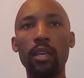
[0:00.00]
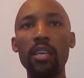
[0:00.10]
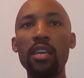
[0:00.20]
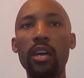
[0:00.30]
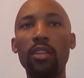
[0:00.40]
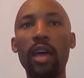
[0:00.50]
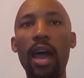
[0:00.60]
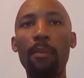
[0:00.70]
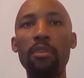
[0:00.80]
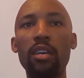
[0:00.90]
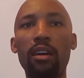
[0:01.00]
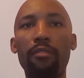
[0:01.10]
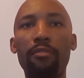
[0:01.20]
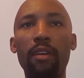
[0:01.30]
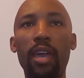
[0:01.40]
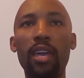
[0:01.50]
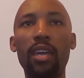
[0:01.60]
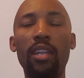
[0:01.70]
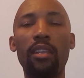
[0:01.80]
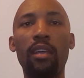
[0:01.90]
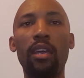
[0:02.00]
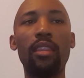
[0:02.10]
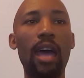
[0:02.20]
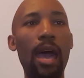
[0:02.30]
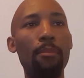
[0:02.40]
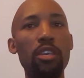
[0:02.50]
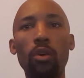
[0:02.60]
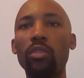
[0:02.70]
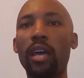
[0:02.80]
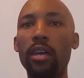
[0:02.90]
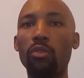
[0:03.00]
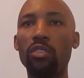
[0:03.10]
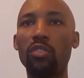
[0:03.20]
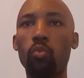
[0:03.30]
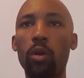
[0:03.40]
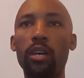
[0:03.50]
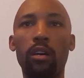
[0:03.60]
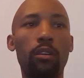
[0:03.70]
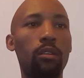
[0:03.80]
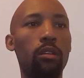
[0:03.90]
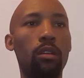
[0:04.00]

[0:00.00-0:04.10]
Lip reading: He held the IBF and the IBO titles as well.